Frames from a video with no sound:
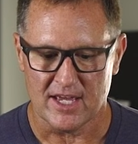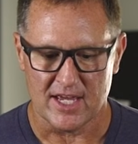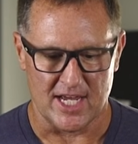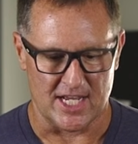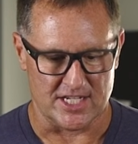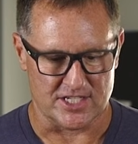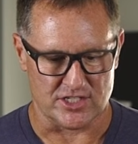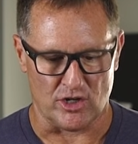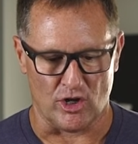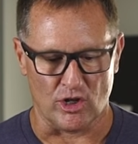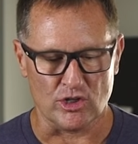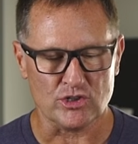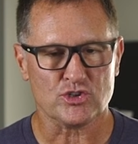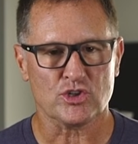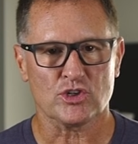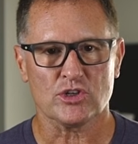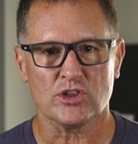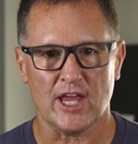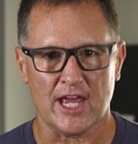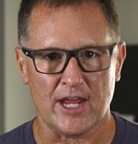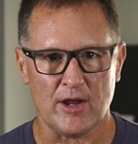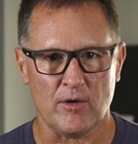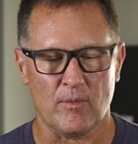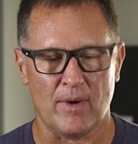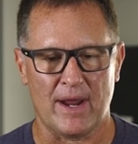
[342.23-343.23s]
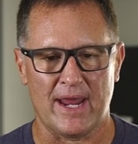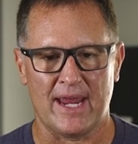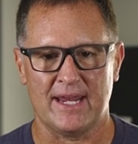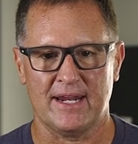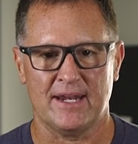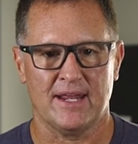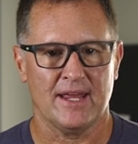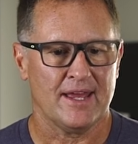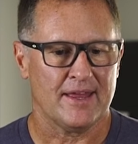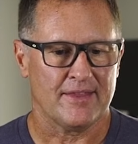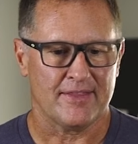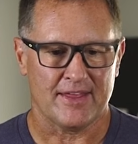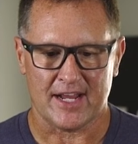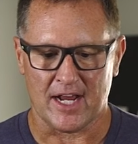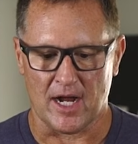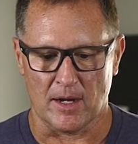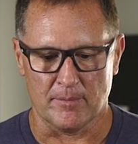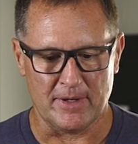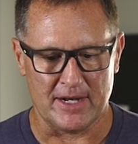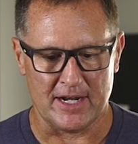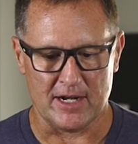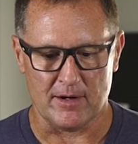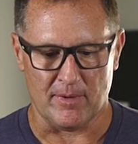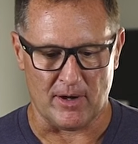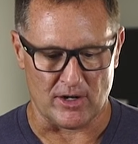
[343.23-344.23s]
It's ultra lightweight. They come
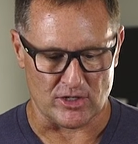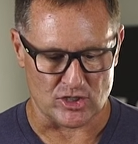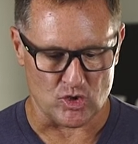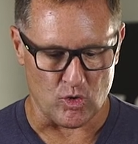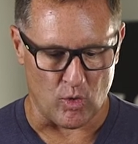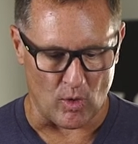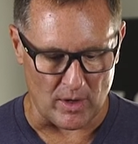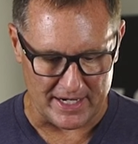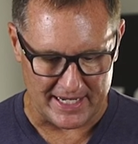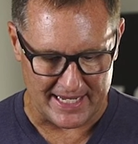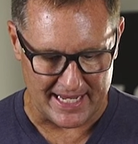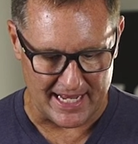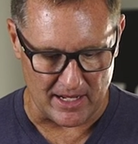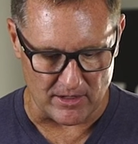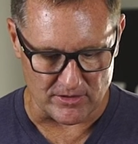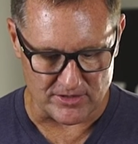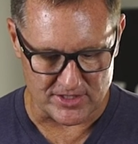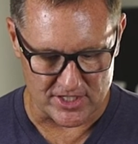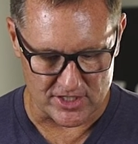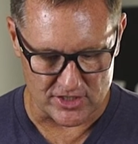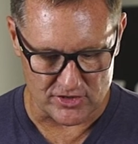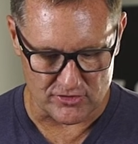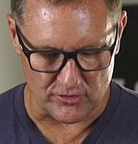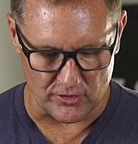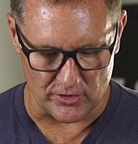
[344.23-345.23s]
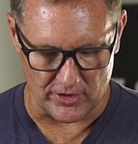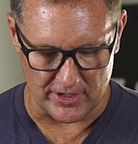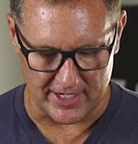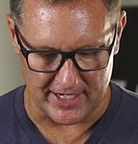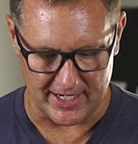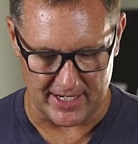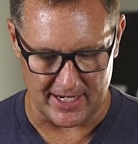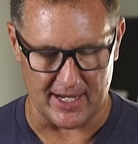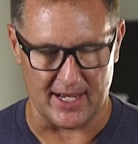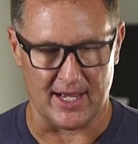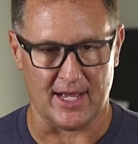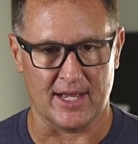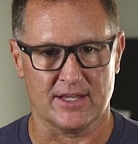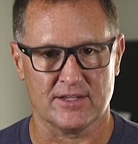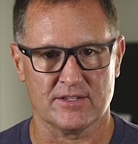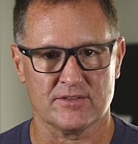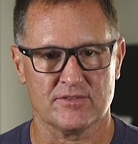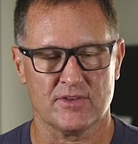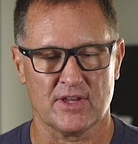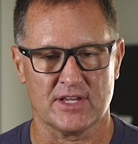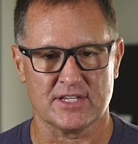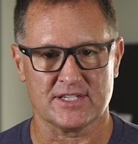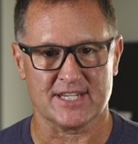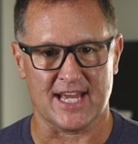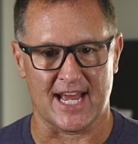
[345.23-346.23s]
in at about 20 ounces for
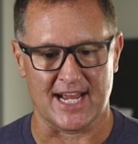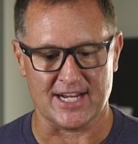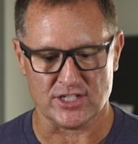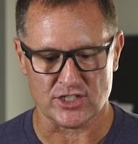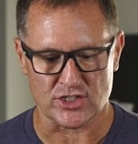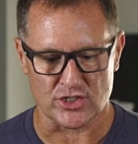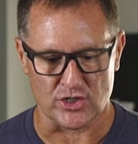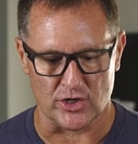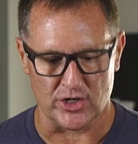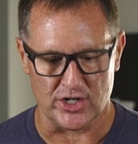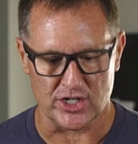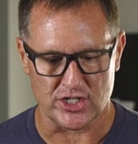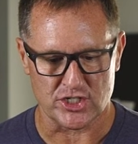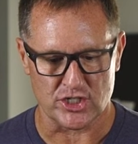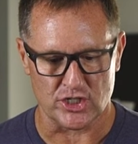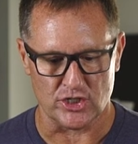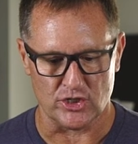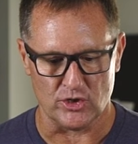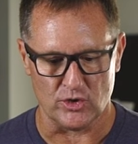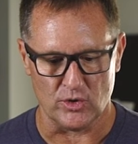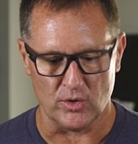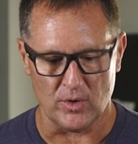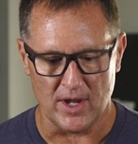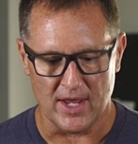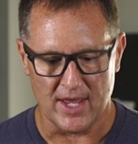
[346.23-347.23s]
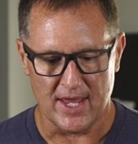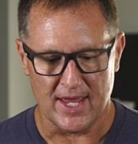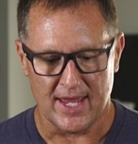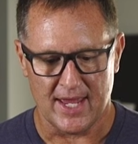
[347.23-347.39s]
a size 32.